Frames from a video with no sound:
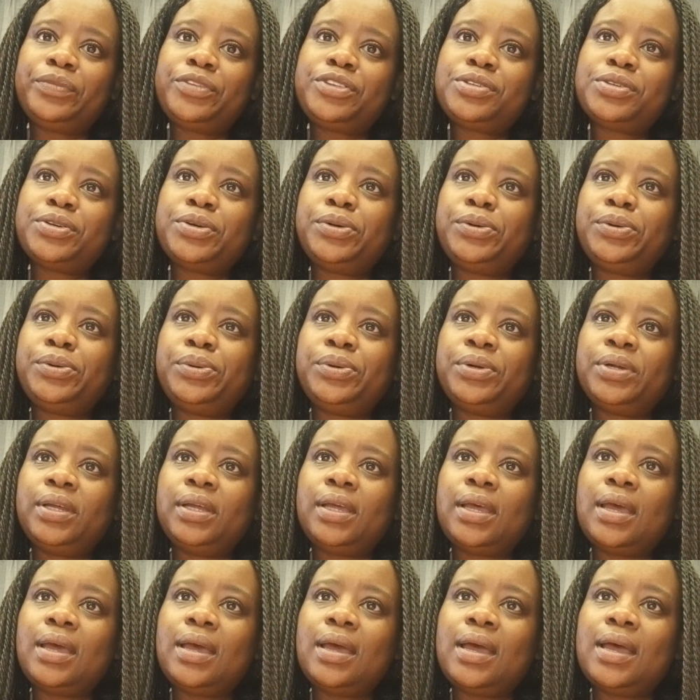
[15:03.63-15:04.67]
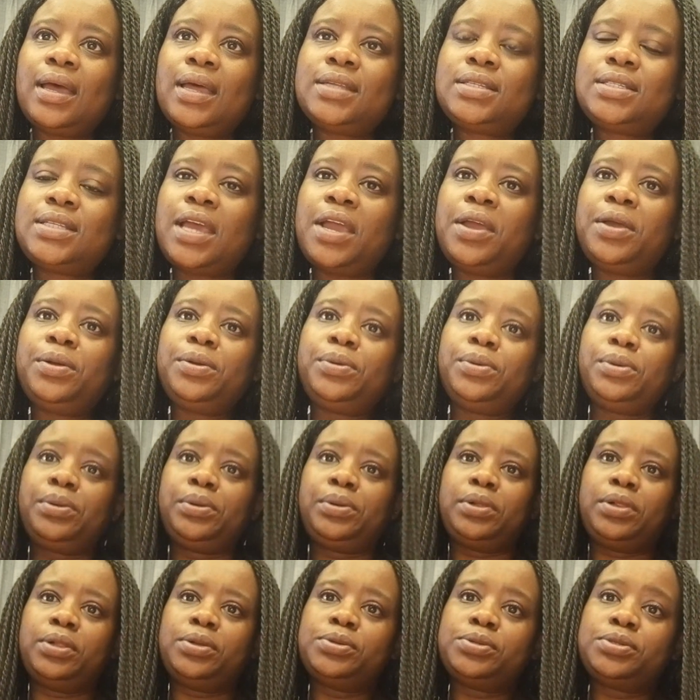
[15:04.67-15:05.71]
So as I
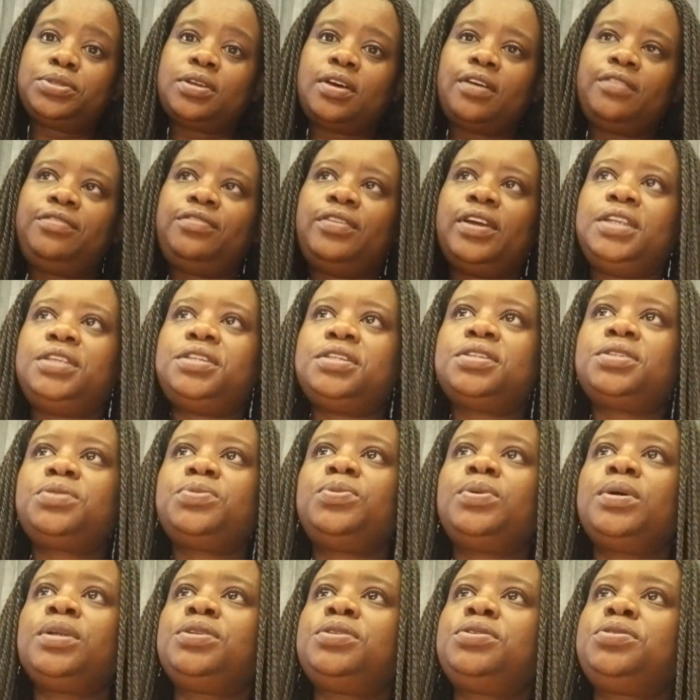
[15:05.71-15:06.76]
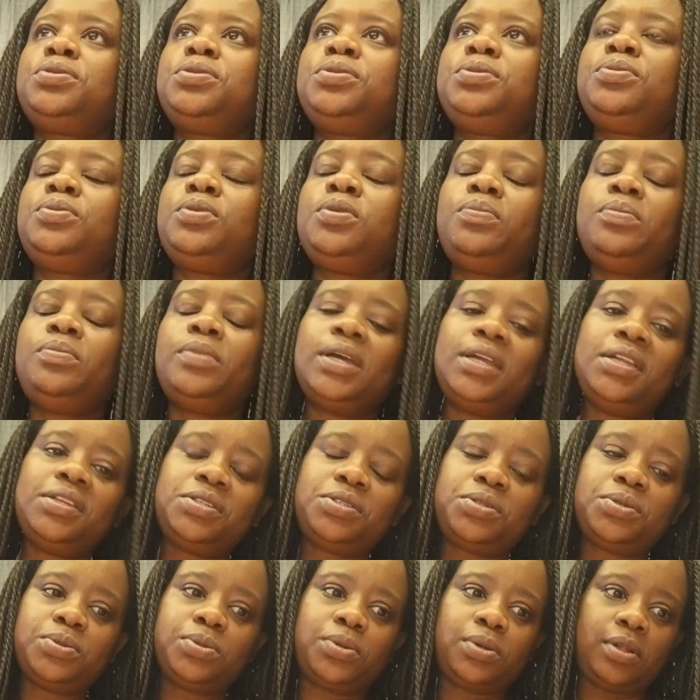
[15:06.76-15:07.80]
close off, I just want to
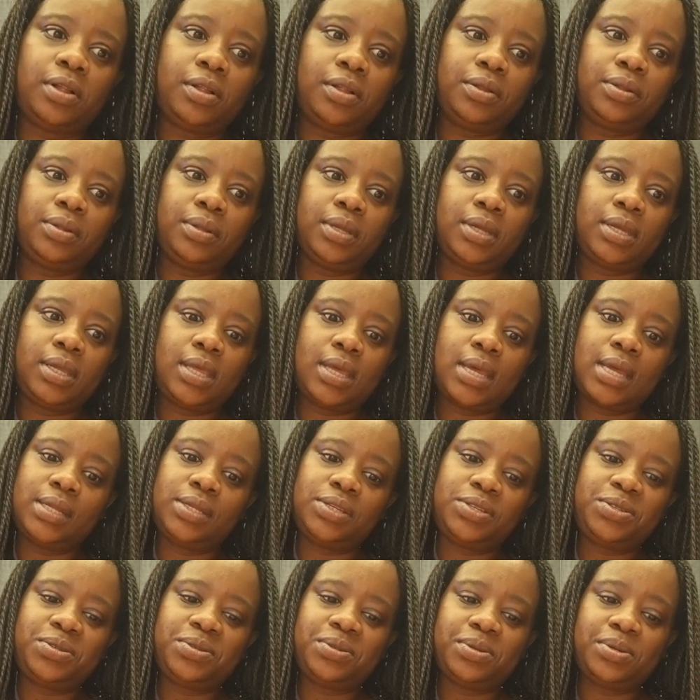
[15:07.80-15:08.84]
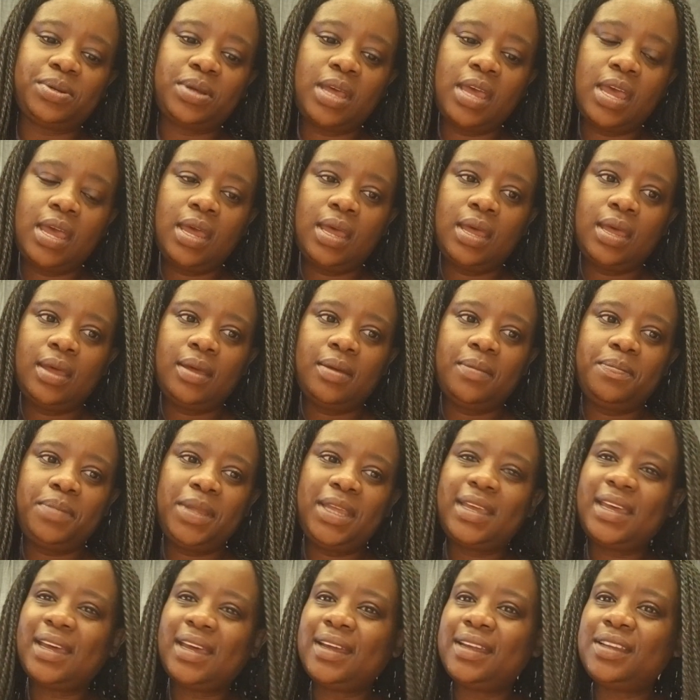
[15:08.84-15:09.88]
remind you all again to
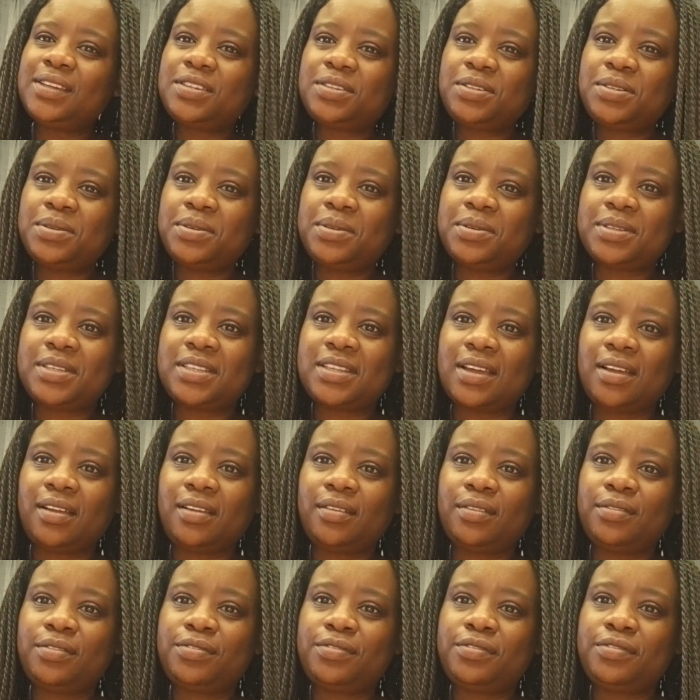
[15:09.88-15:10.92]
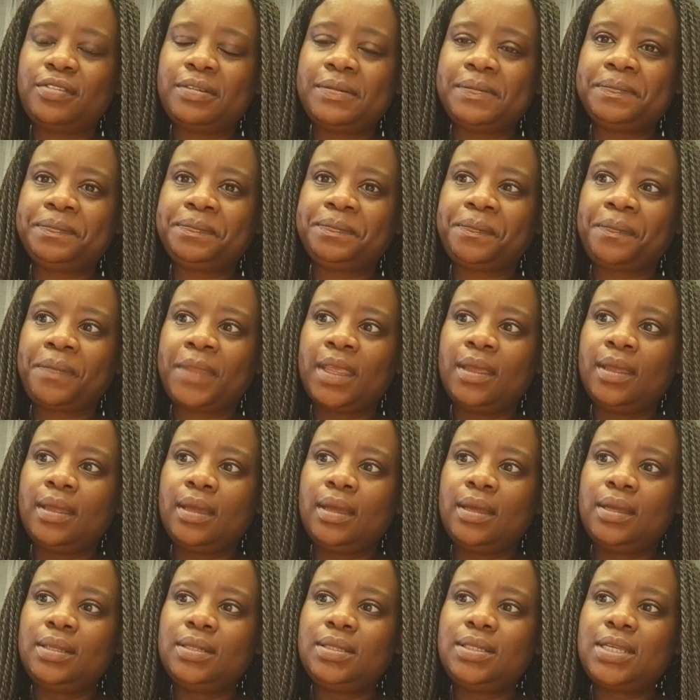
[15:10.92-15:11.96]
be kind to yourself,
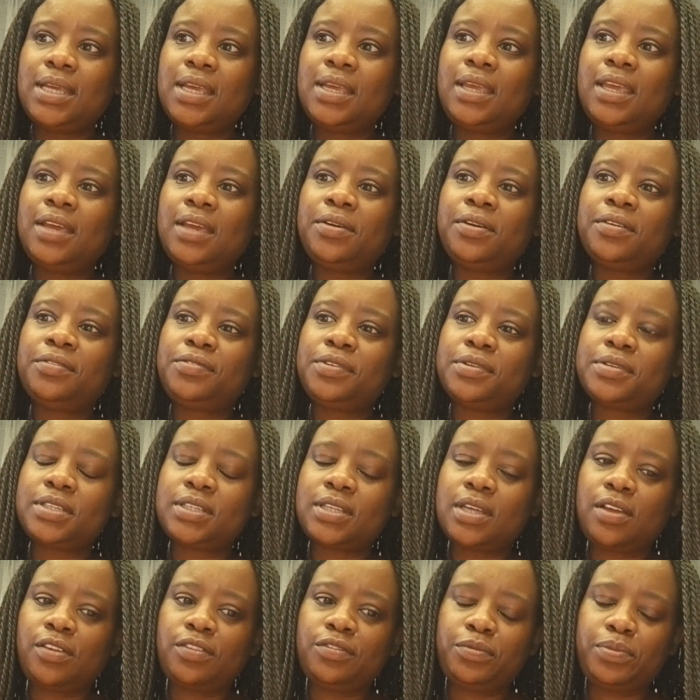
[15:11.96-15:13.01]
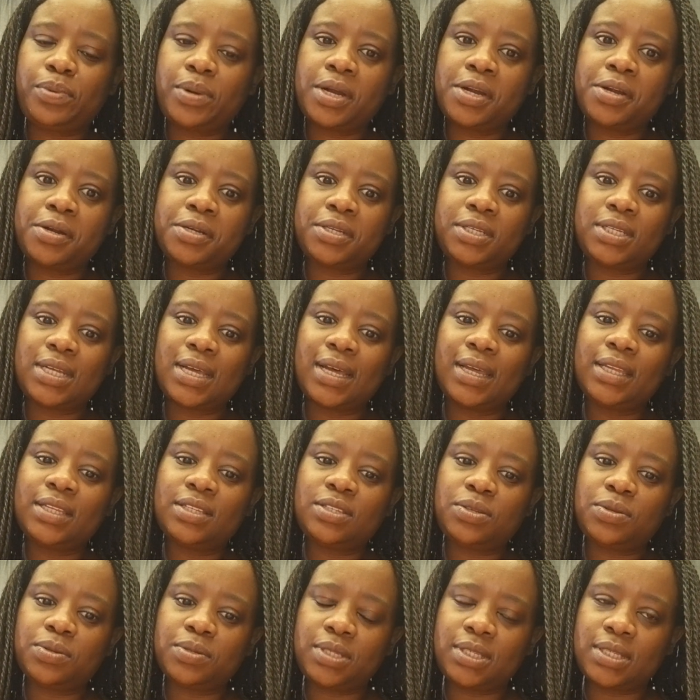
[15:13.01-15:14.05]
take care of yourself,
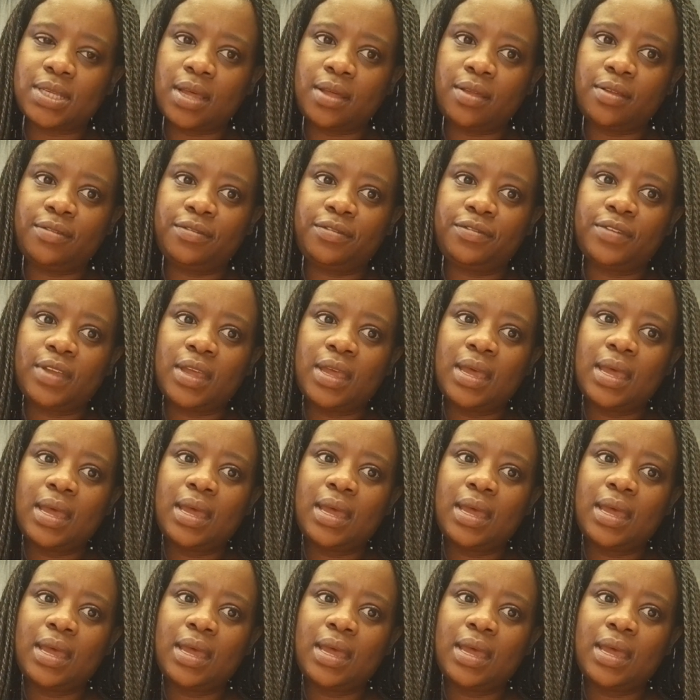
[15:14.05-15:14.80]
prioritize yourself,